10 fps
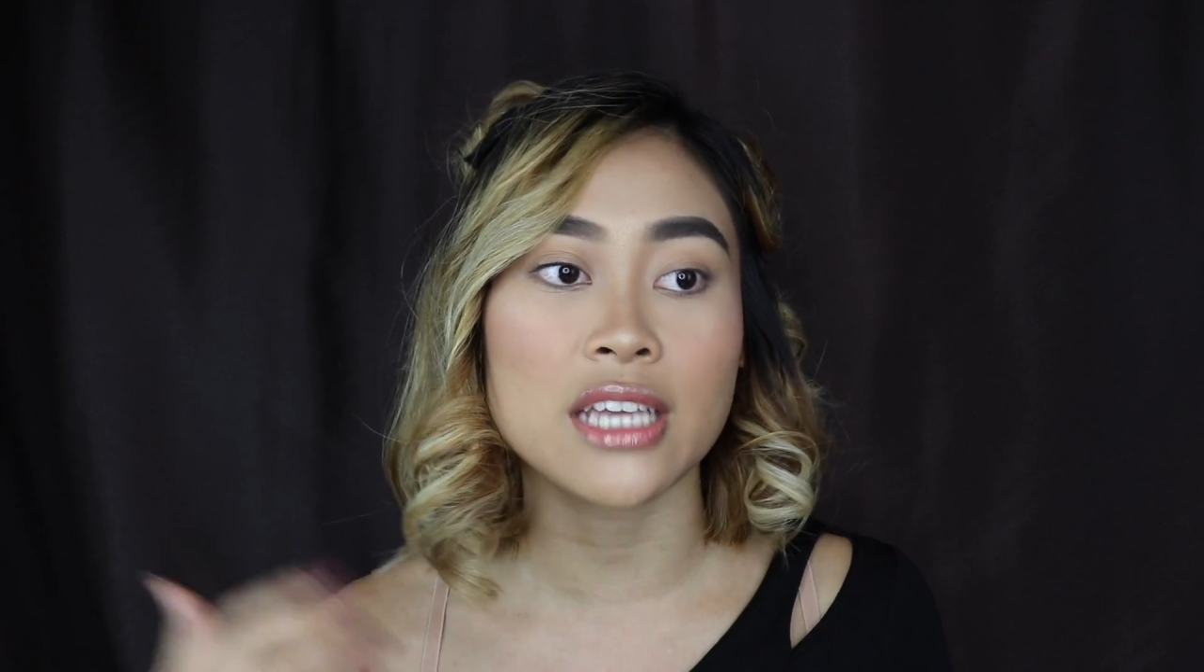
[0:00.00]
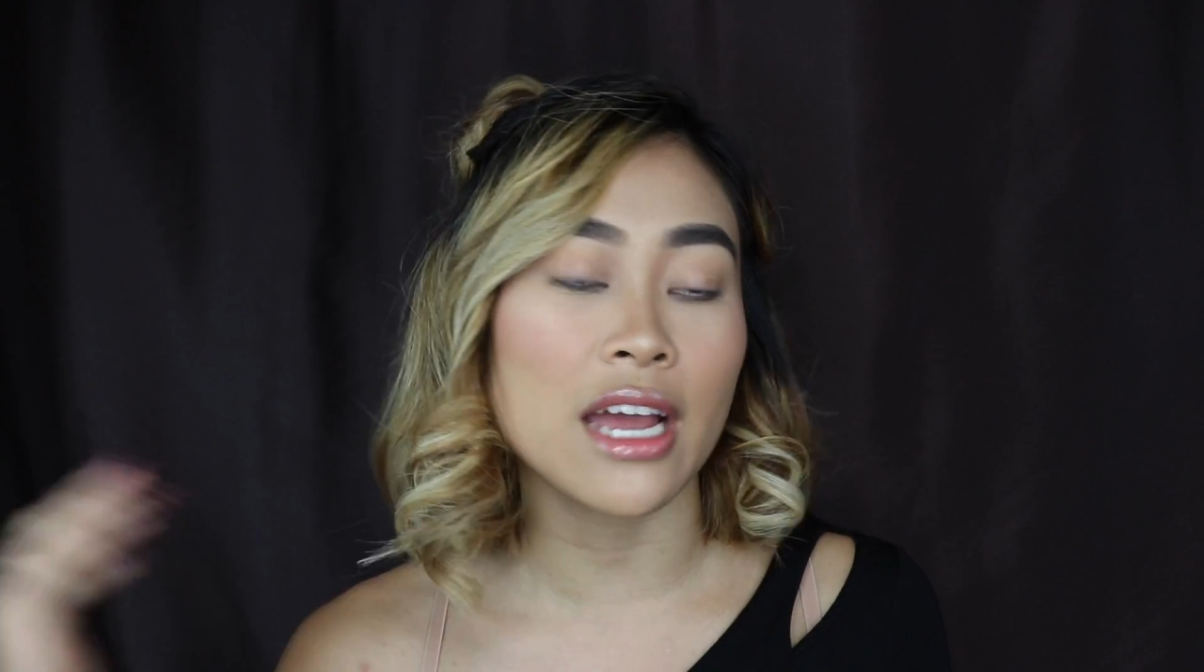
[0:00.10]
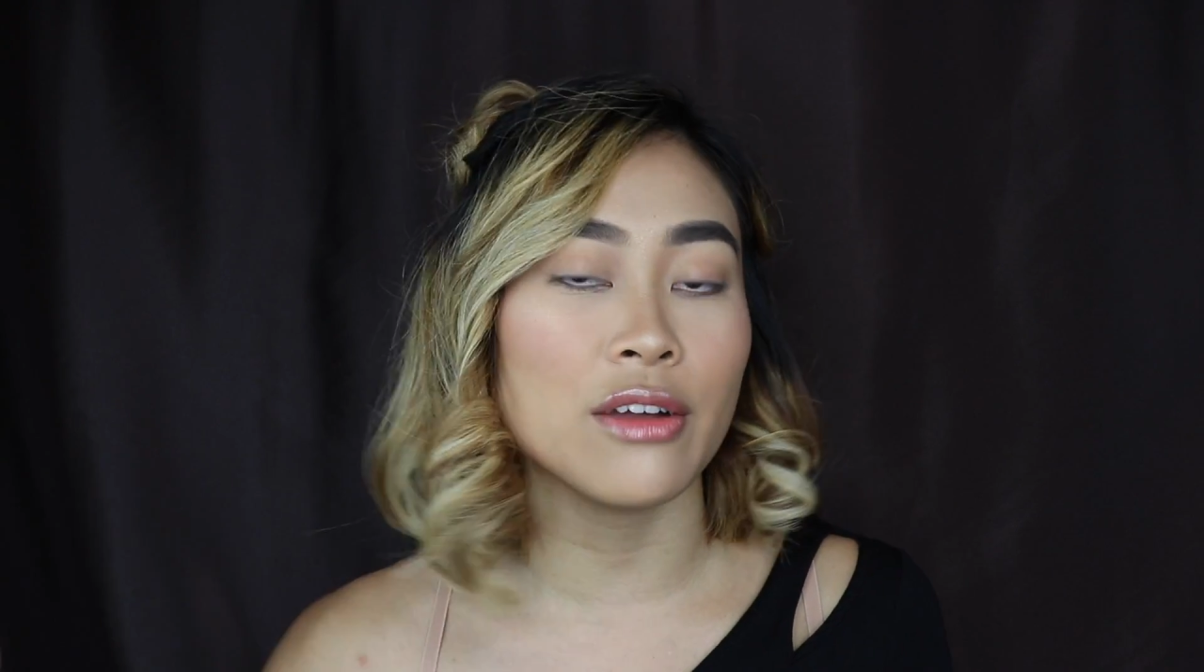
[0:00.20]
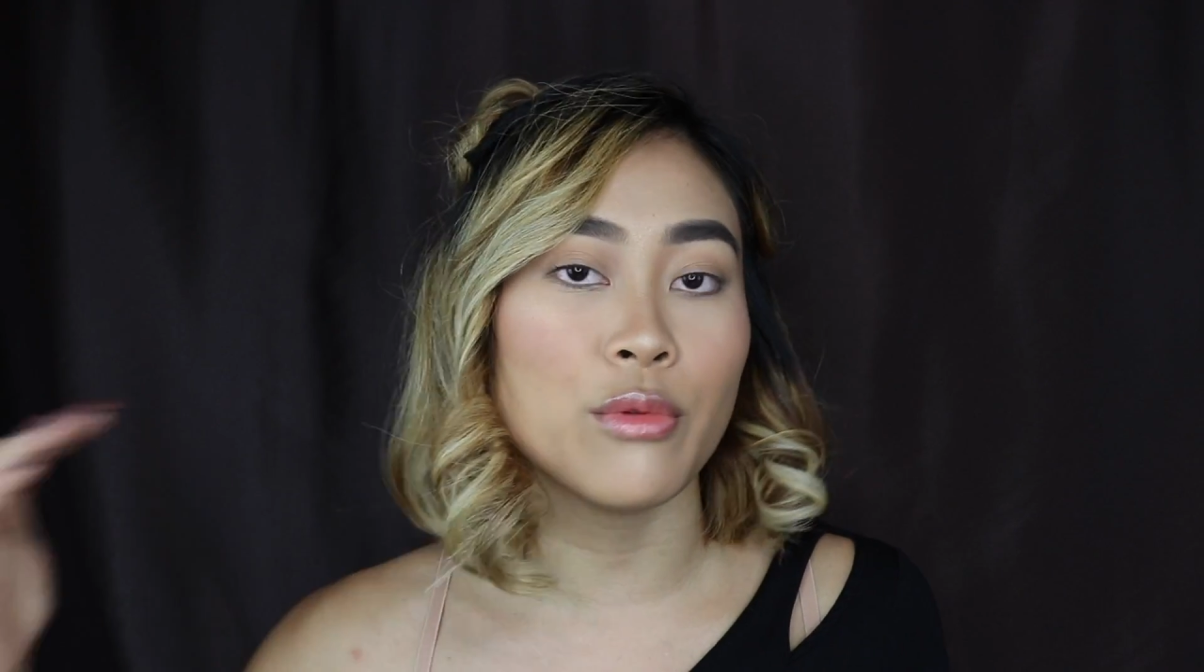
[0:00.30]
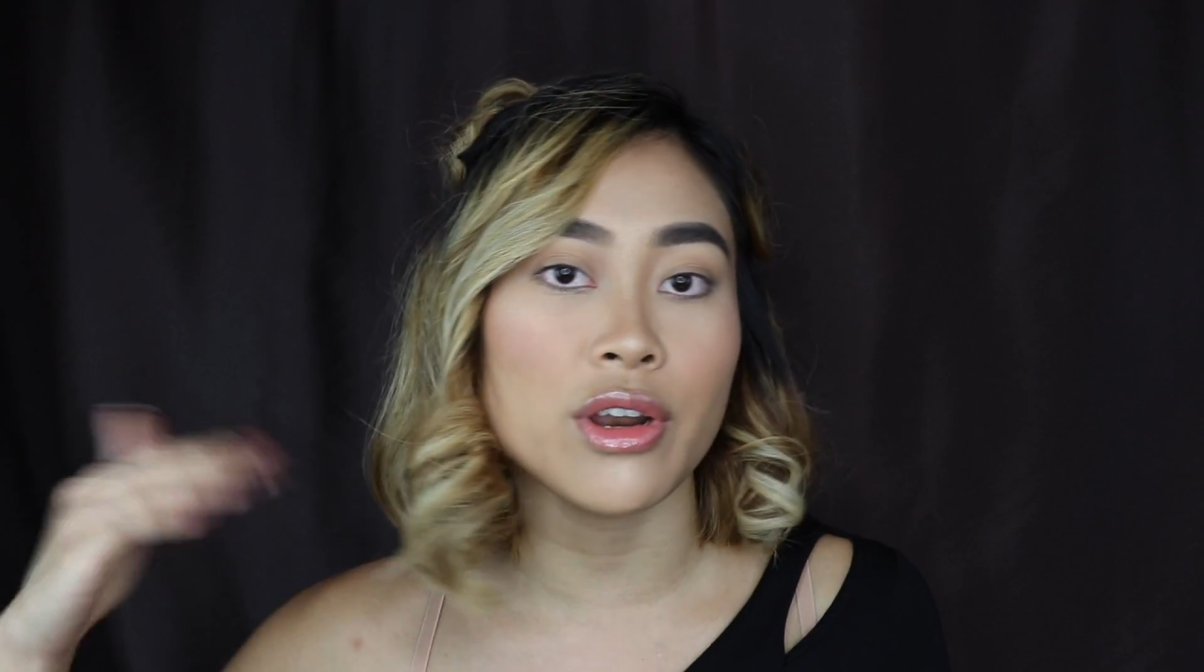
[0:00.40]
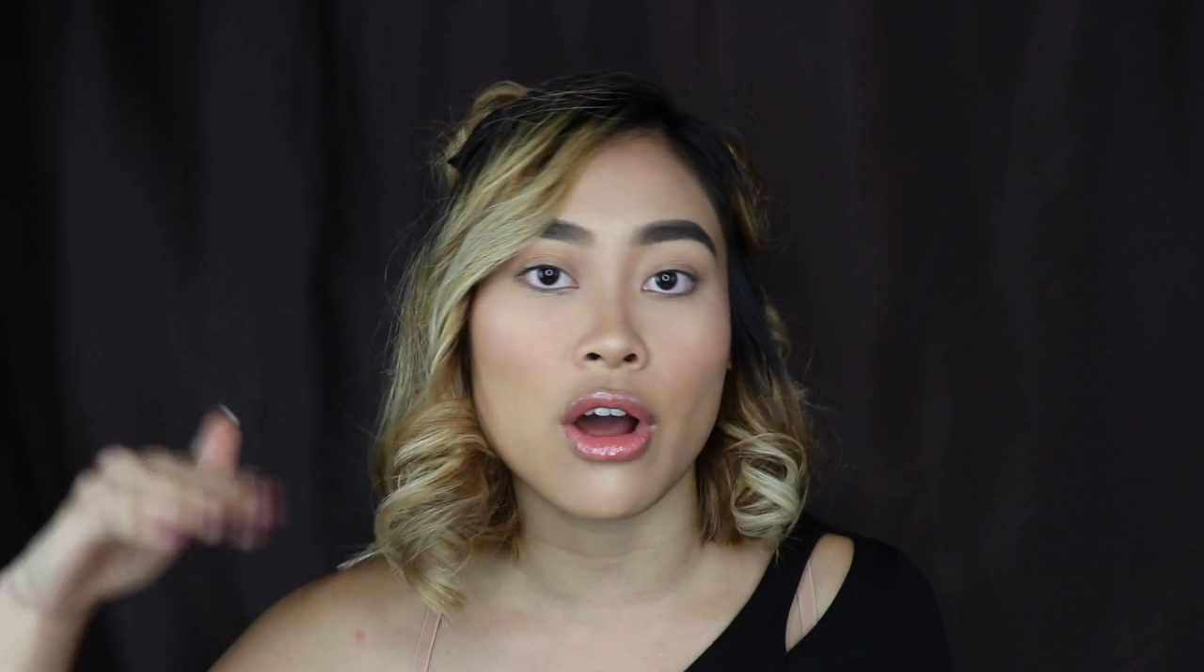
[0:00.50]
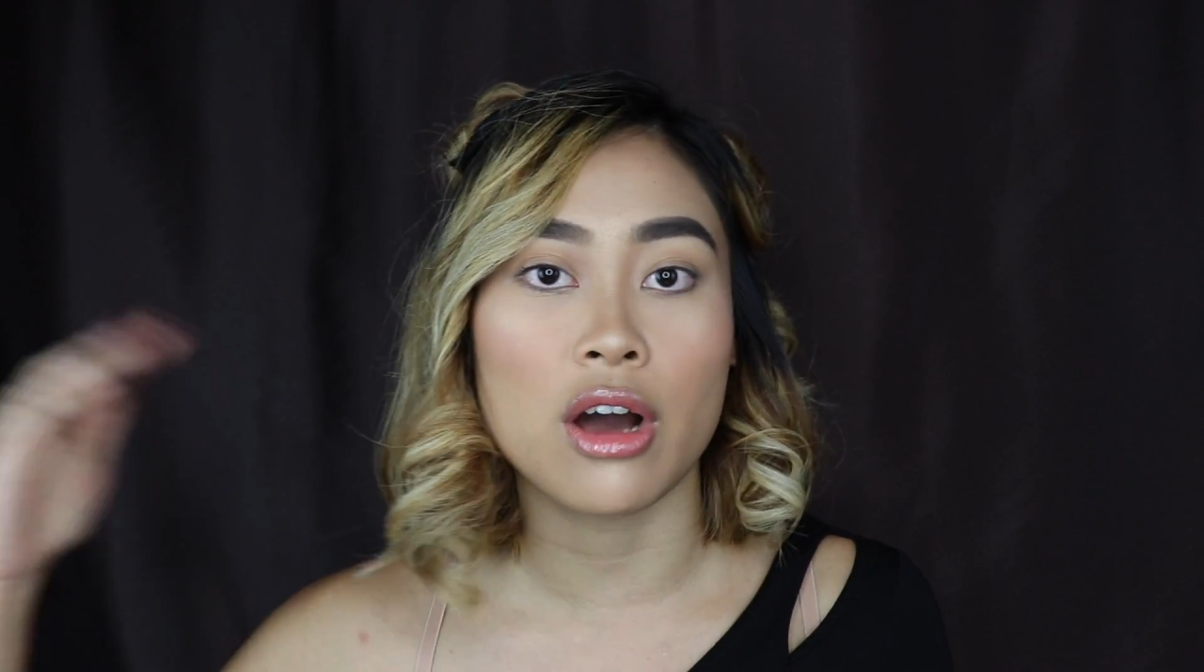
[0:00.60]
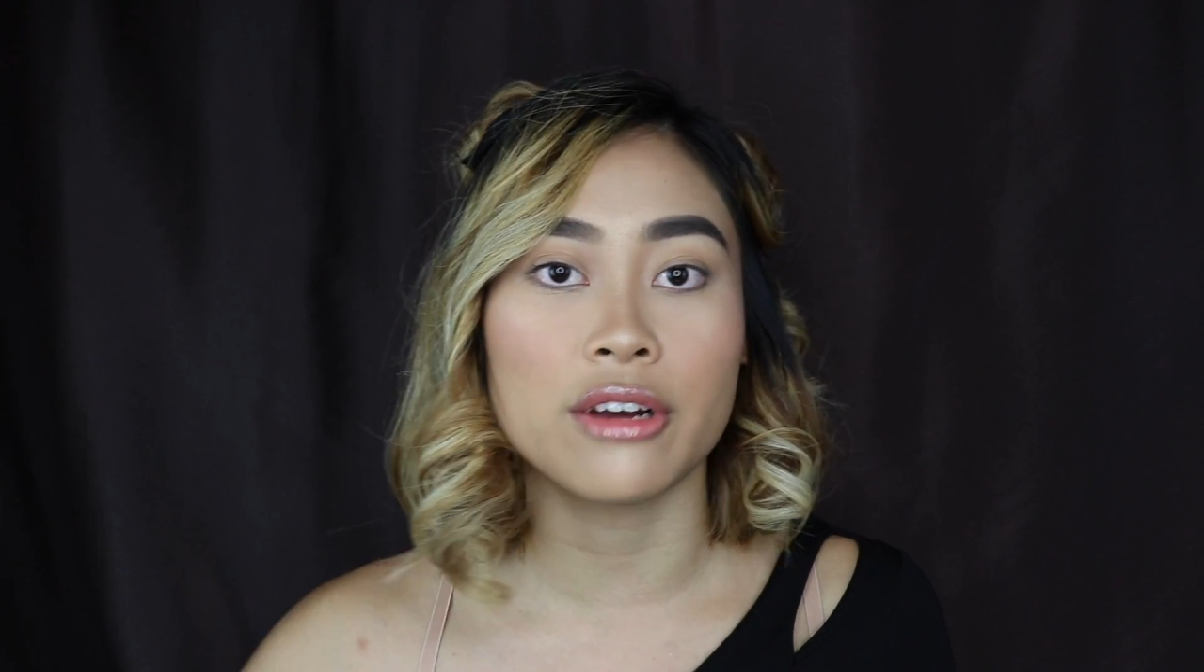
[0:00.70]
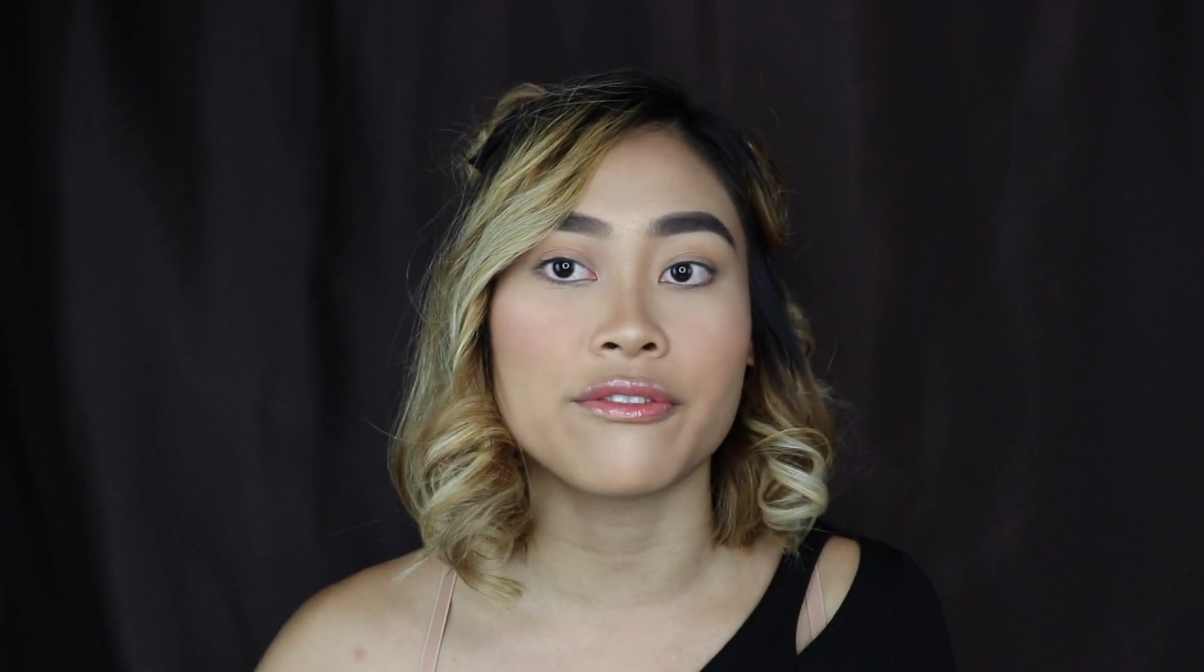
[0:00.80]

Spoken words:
kind of went on